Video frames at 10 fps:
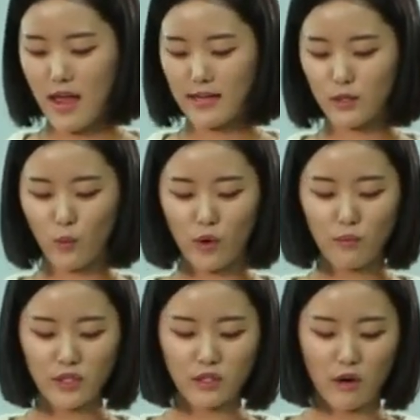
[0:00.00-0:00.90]
as a
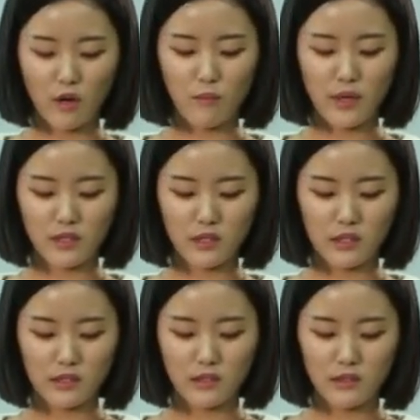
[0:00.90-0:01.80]
woman startup
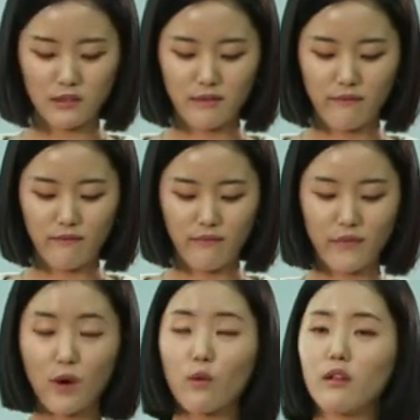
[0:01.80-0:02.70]
business.
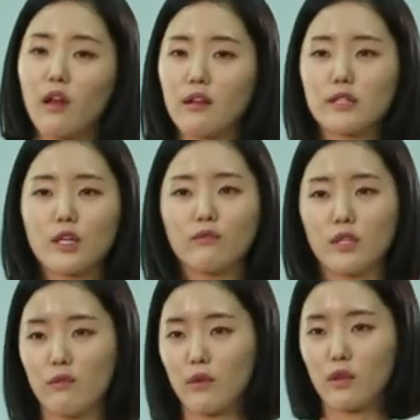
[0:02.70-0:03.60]
There were lots of
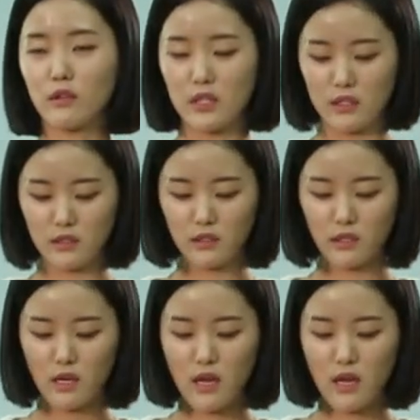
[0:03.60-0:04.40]
difficulties